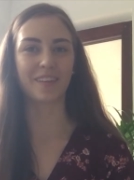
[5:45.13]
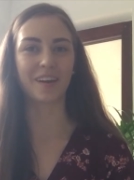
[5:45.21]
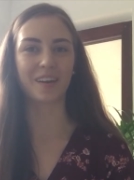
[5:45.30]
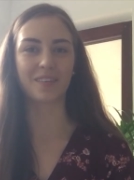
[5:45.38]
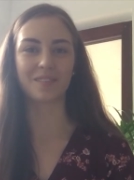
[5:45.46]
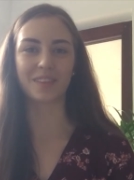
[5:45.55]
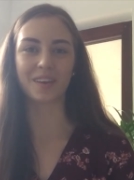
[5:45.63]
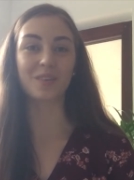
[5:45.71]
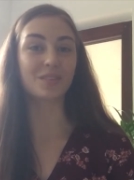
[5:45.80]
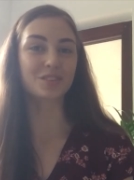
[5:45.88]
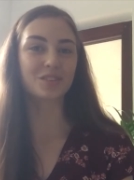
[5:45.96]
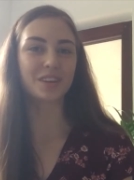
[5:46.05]
lot of the
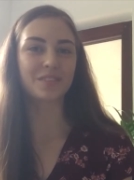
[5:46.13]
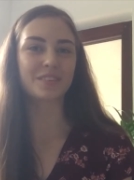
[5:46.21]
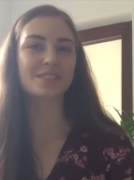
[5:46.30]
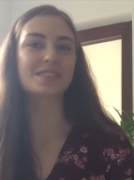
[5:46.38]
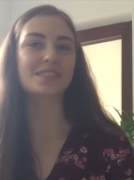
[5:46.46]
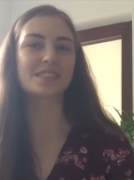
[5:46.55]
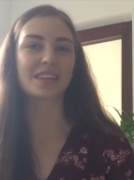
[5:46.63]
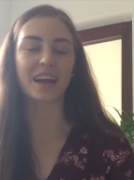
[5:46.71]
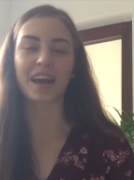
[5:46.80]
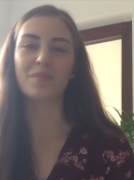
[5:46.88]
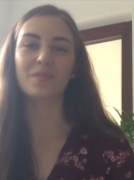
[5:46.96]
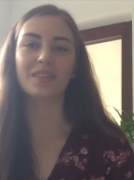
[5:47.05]
cultural differences that I
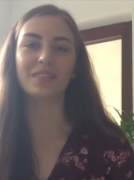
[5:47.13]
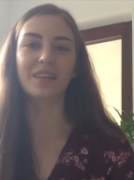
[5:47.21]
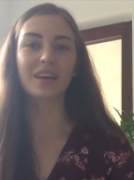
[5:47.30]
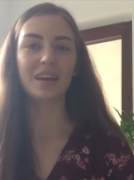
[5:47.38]
had been